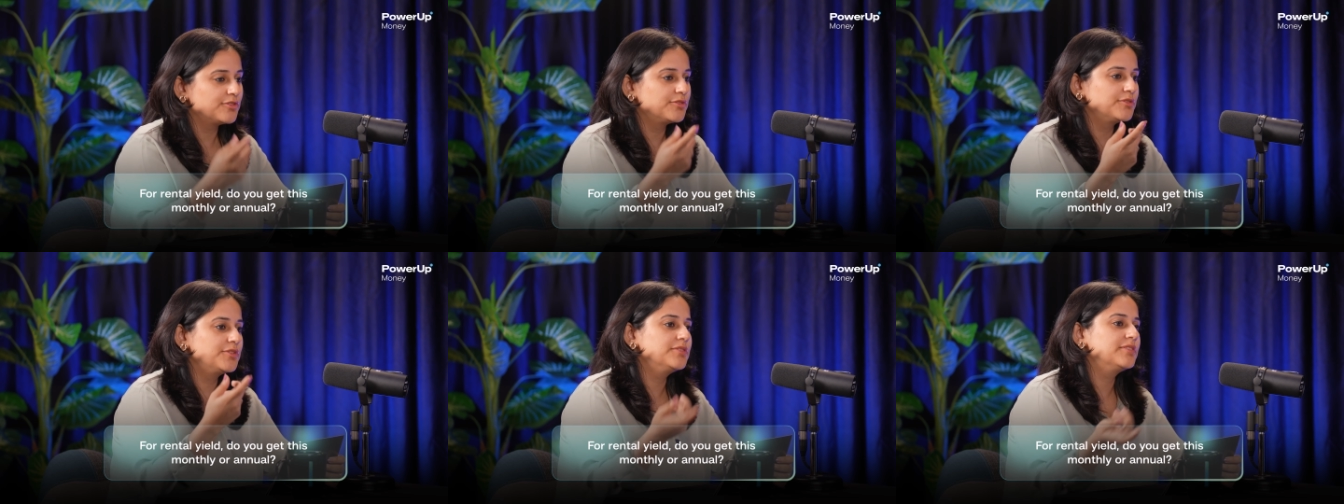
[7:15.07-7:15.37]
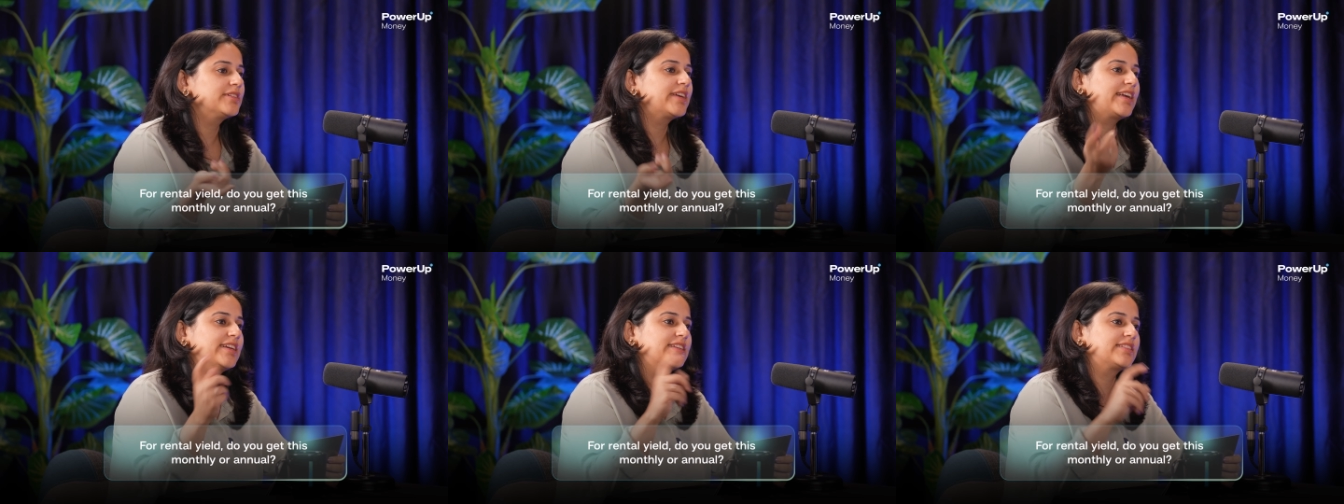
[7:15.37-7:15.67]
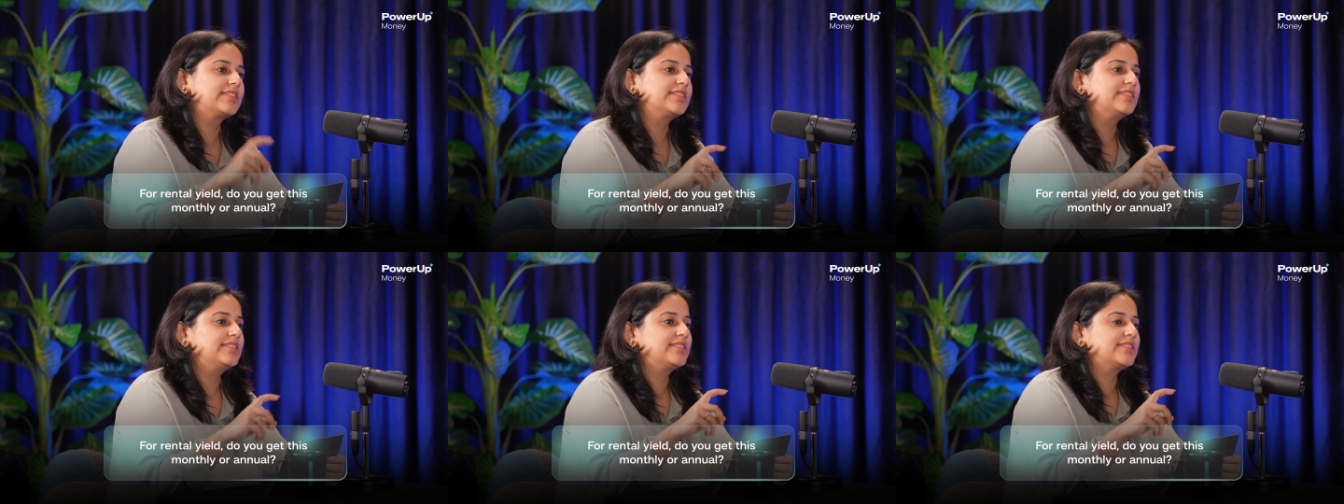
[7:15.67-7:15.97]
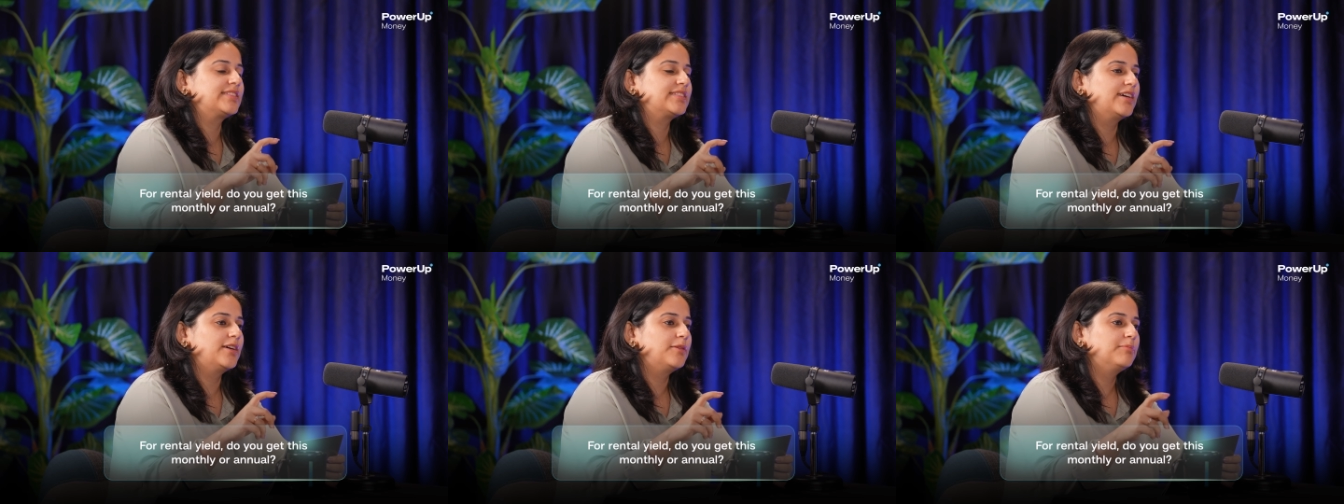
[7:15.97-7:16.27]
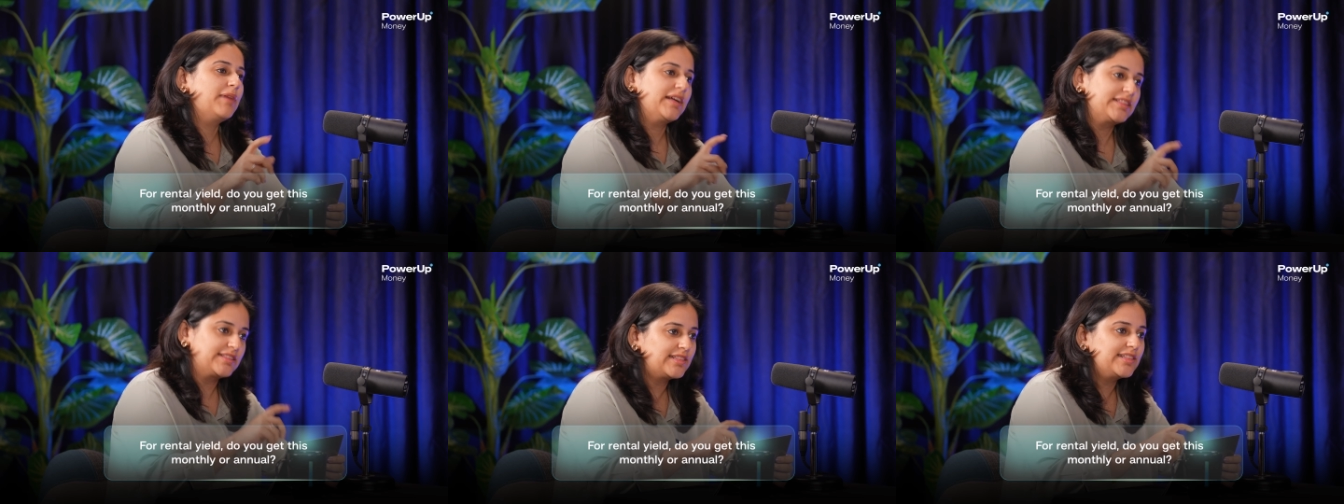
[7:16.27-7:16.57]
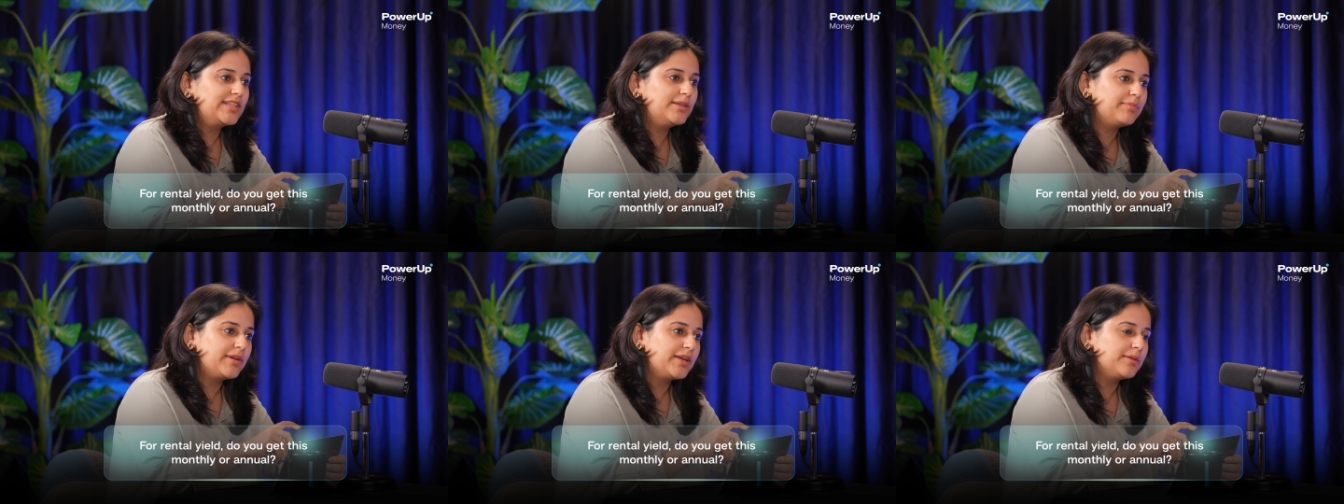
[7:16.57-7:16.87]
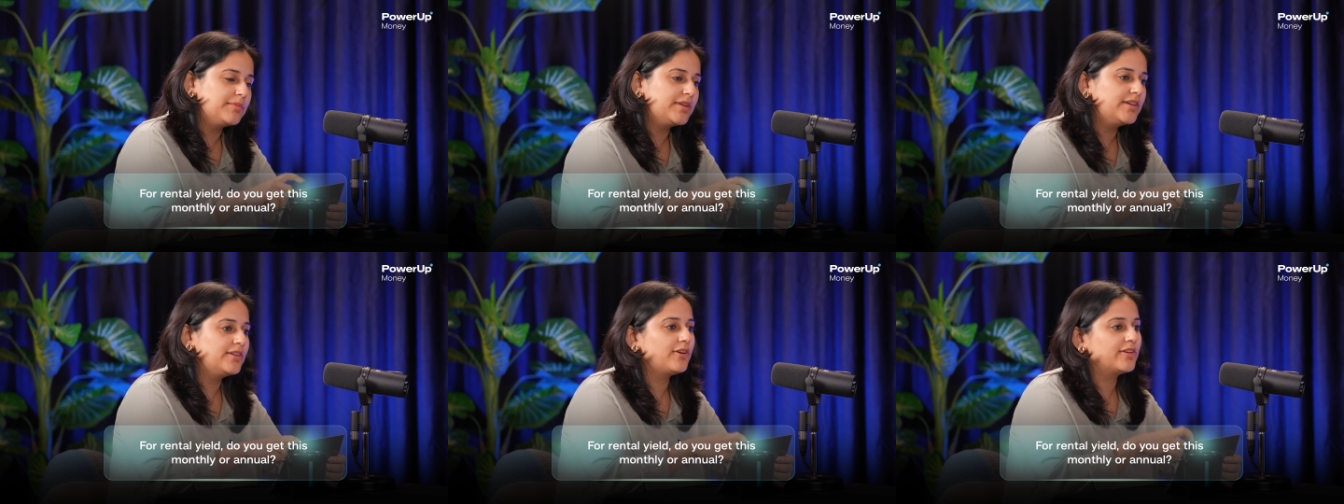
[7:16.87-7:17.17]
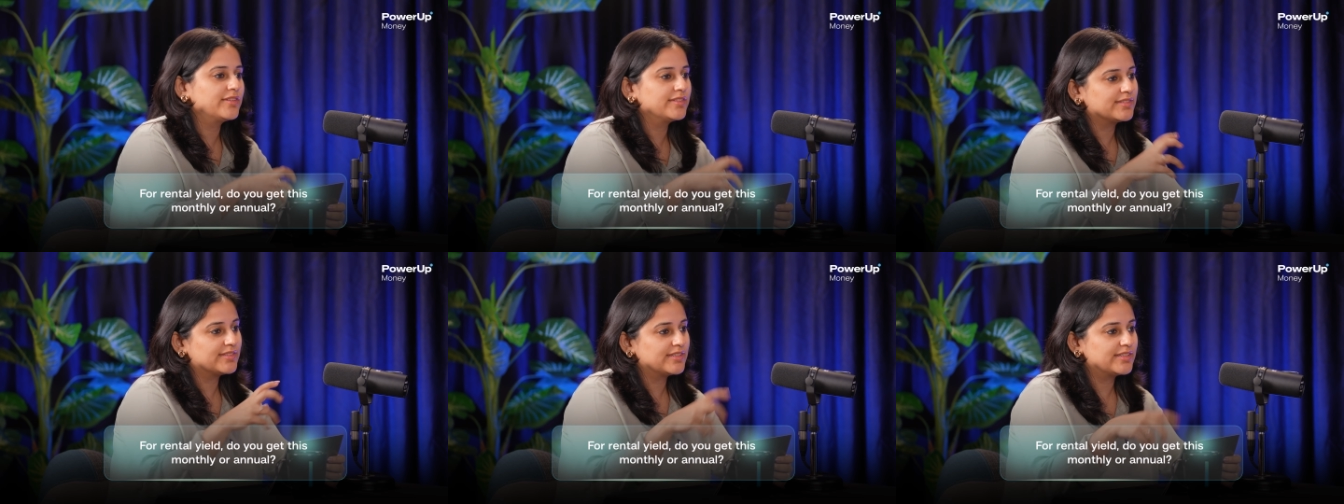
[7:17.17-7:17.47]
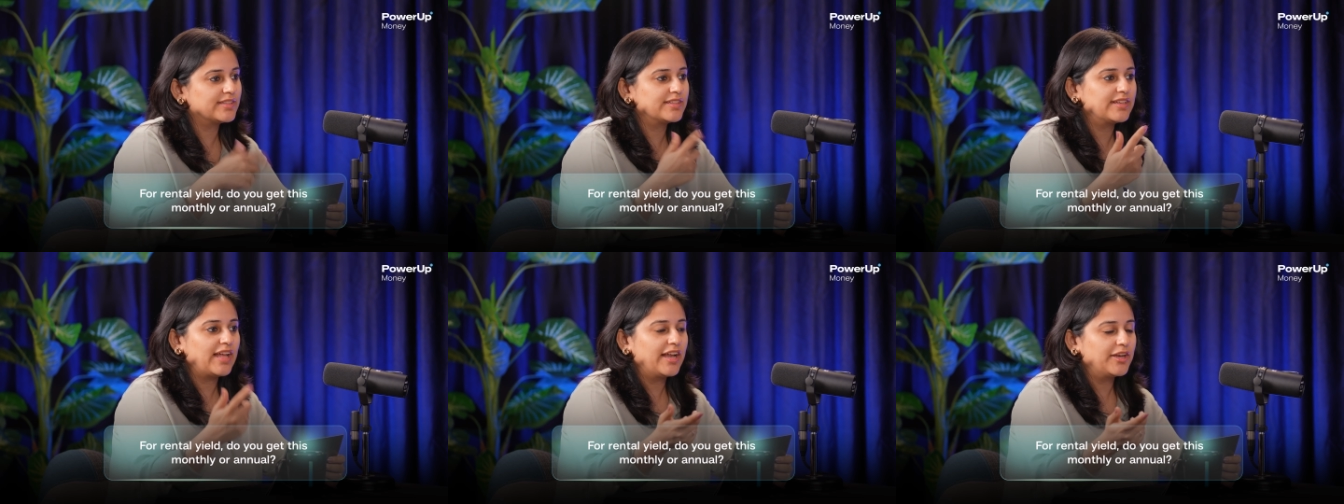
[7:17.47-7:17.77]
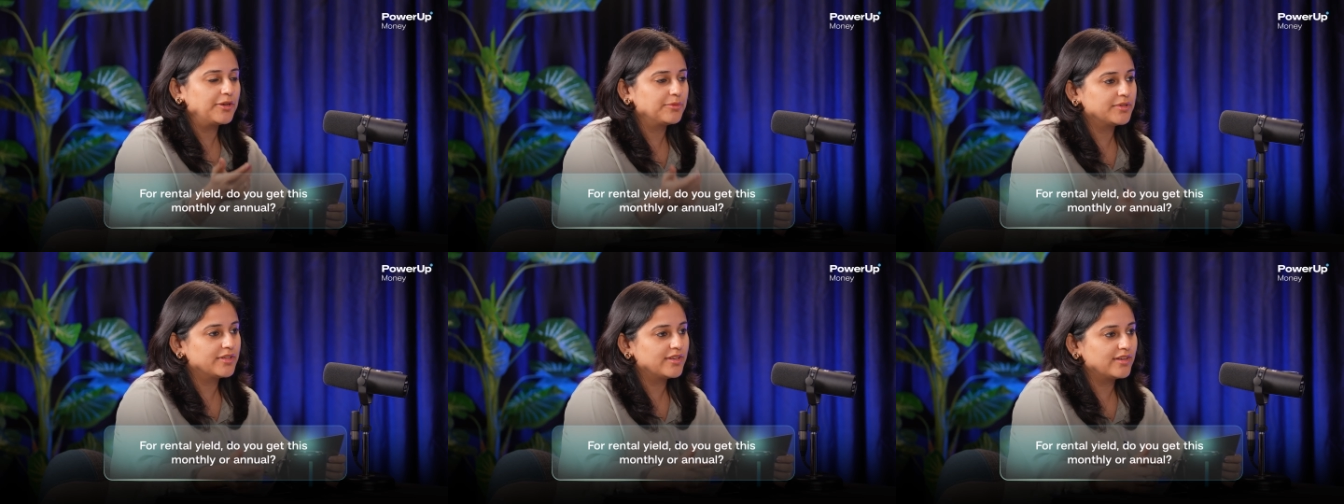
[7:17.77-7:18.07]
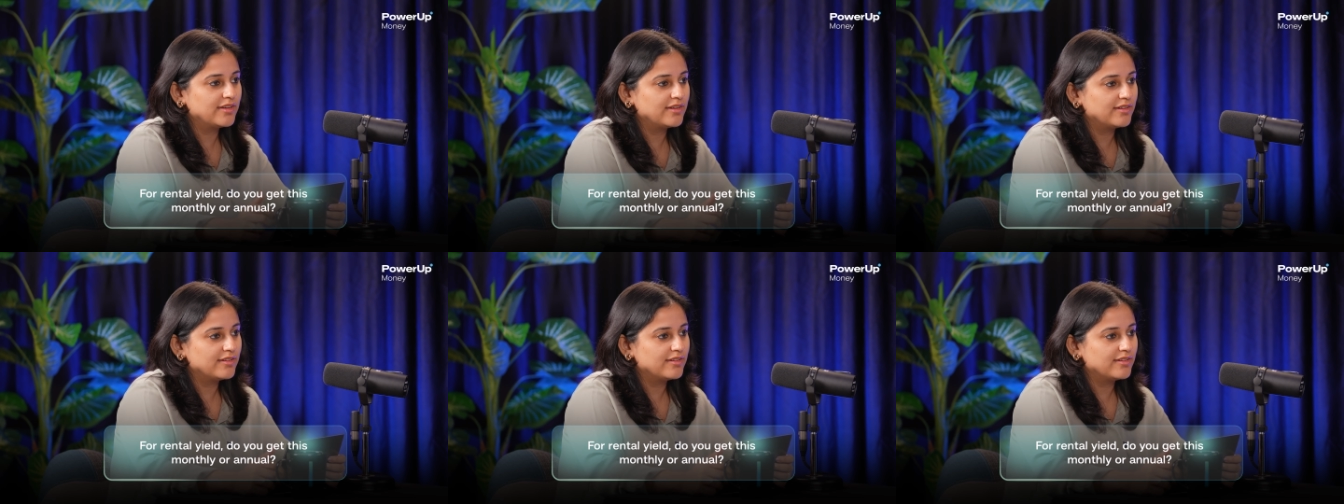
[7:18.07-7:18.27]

so do you get this monthly payment or is it an annual?